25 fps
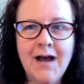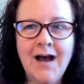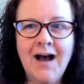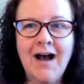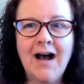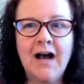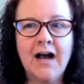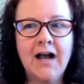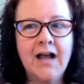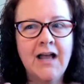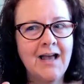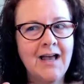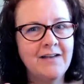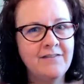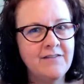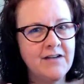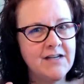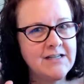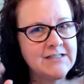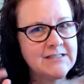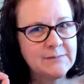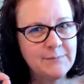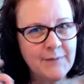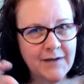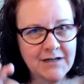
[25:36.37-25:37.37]
I have
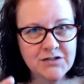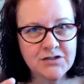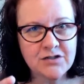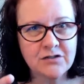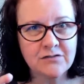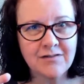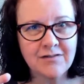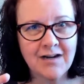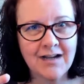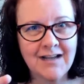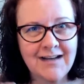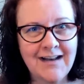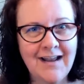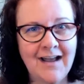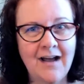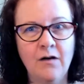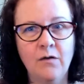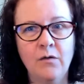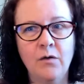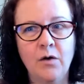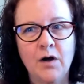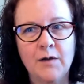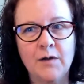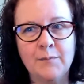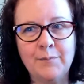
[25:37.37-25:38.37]
a special right
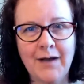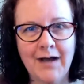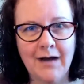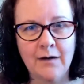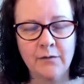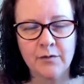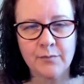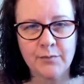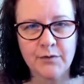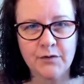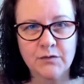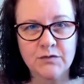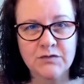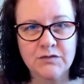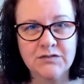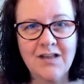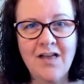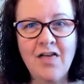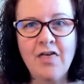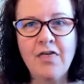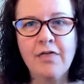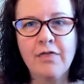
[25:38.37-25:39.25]
now on Power Boost,